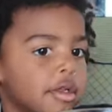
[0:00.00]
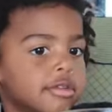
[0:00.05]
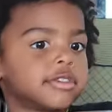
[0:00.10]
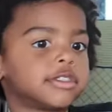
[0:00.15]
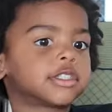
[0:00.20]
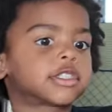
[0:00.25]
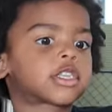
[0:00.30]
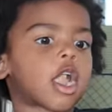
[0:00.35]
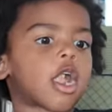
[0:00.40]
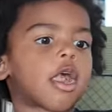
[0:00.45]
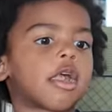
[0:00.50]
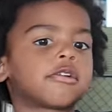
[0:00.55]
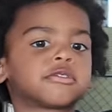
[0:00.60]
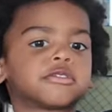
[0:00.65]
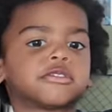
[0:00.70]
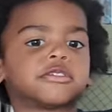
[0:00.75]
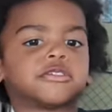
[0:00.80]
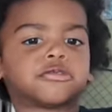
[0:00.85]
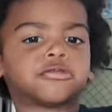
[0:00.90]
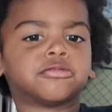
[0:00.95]
You know,
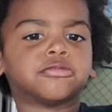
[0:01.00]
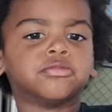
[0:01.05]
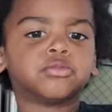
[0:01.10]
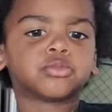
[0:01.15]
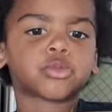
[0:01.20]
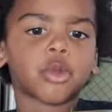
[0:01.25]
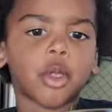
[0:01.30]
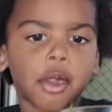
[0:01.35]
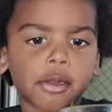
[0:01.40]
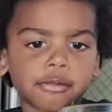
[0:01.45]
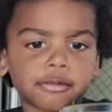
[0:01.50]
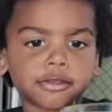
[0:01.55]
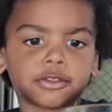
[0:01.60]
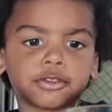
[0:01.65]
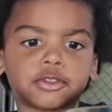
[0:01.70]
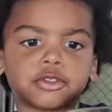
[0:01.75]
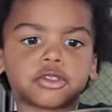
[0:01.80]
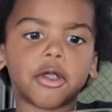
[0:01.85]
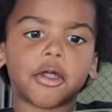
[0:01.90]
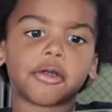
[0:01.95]
people reach out with different
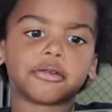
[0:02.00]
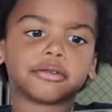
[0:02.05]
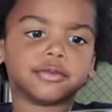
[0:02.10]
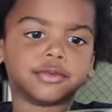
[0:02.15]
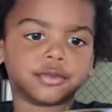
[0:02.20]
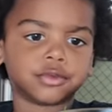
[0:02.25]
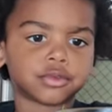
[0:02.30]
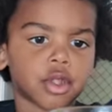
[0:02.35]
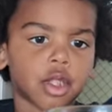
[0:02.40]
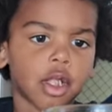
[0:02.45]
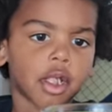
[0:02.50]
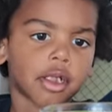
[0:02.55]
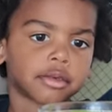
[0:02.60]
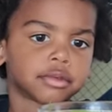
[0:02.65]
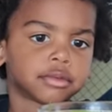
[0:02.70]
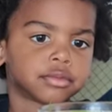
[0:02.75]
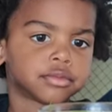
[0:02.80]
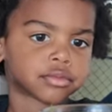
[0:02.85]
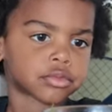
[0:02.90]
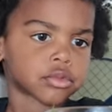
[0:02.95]
opportunities and it's
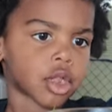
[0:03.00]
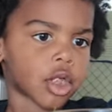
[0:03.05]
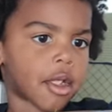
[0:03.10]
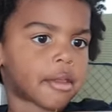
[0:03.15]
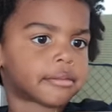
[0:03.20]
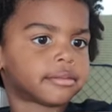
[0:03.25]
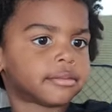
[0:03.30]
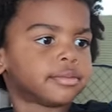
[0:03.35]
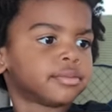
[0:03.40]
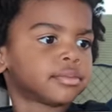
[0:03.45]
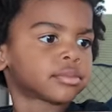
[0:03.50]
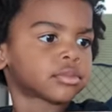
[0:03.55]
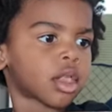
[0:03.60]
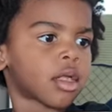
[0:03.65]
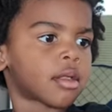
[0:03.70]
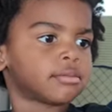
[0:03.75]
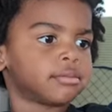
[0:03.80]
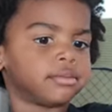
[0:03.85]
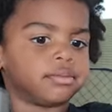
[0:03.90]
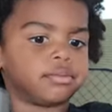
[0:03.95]
like, oh, that sounds
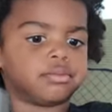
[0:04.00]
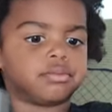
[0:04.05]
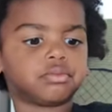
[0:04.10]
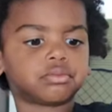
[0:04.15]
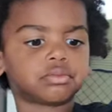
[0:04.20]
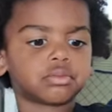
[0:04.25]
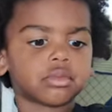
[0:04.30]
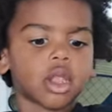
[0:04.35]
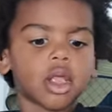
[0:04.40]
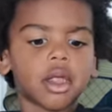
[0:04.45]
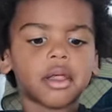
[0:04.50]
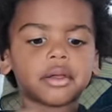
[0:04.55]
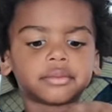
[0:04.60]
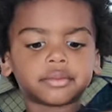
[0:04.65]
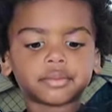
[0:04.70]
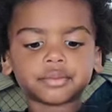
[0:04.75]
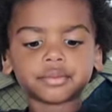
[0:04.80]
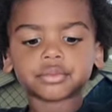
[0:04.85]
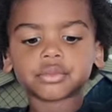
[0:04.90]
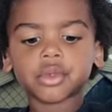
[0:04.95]
good. I could do
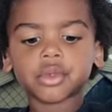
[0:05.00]
that.